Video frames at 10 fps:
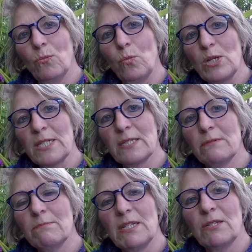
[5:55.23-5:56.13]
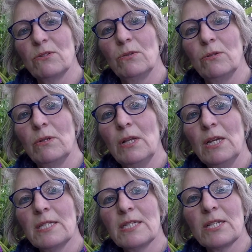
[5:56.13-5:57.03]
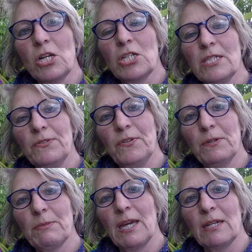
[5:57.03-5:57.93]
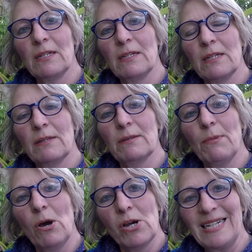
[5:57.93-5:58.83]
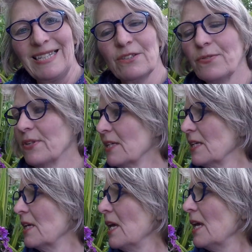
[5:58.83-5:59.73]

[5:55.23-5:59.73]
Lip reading: Western medical scientific mind of thinking